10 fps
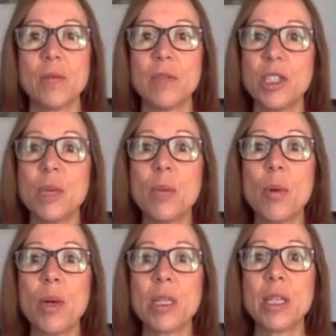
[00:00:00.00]
Vision
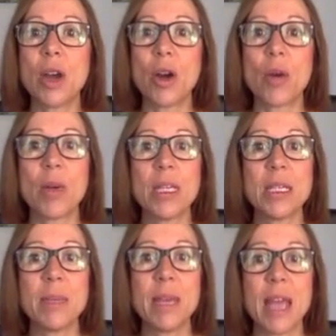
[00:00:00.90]
boards are going to
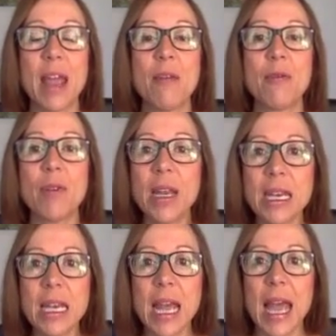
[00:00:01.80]
be a
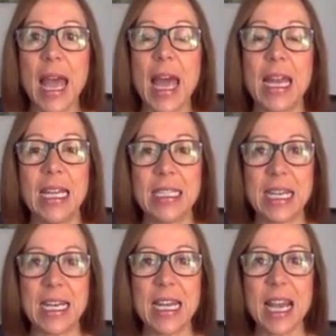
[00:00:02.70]
fun and
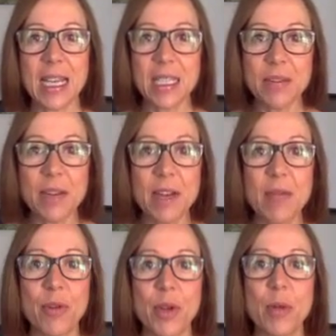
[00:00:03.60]
exciting activity
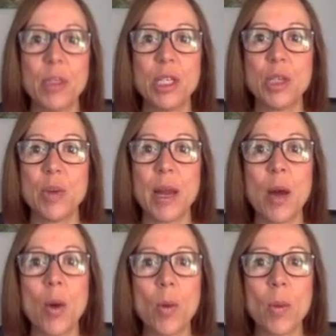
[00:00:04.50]
for you to do at
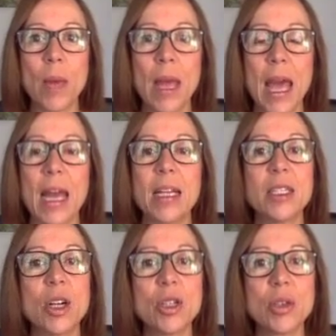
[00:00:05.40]
home, and it's
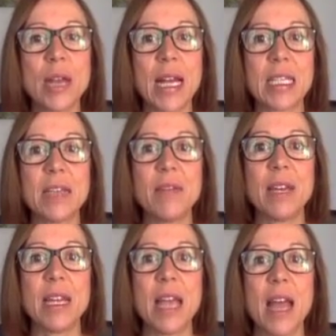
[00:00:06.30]
also an
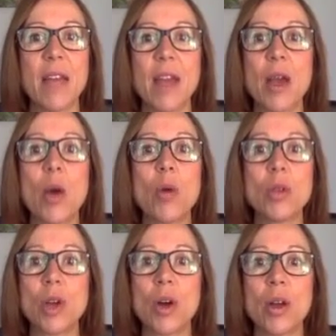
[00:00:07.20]
activity that
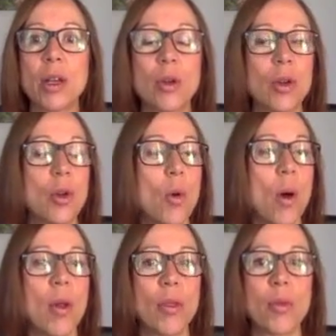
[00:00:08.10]
could go
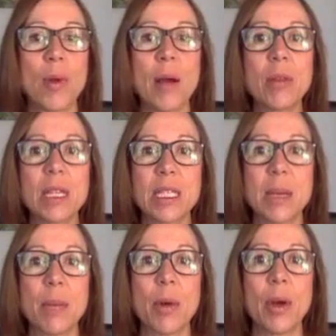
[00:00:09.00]
on throughout the
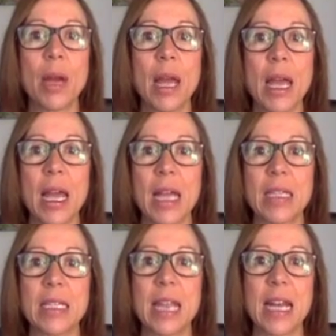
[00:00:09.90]
summer.
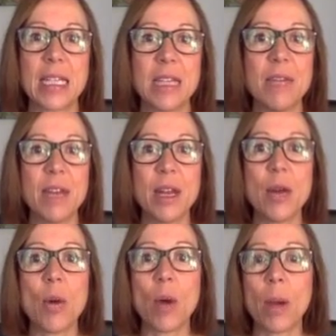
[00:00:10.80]
It's an activity
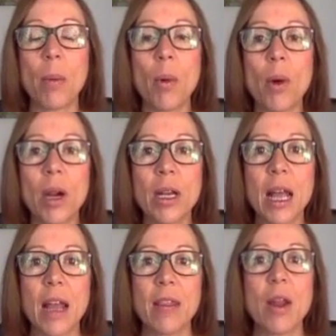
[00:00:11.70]
or a board
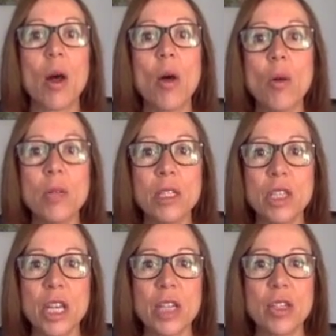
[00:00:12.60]
that always
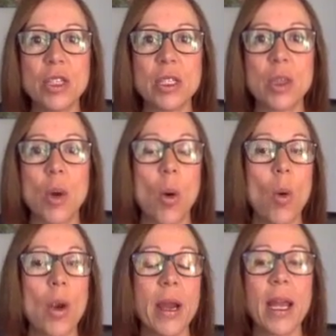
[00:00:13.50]
changes,
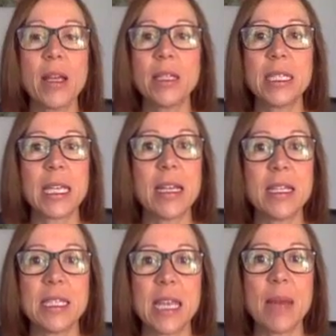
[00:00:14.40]
or it could stay the
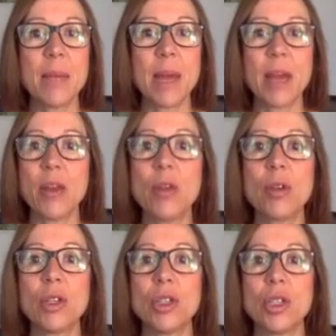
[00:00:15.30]
same and you
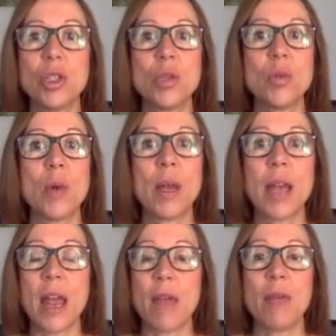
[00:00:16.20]
could just do one
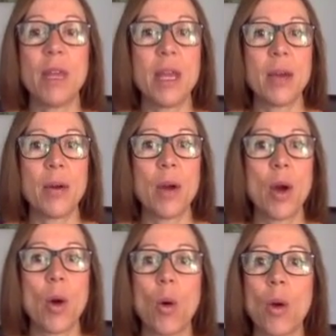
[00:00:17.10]
every year
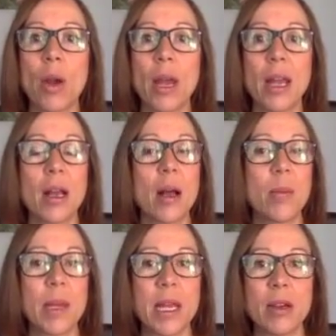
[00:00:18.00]
or in a
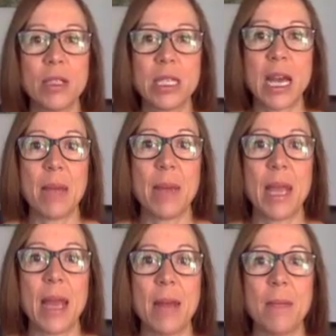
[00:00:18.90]
couple of years' time
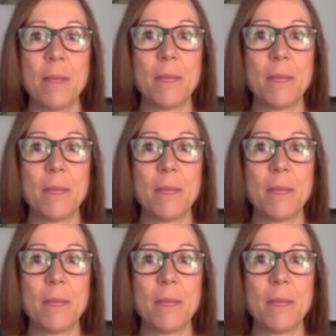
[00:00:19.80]
again.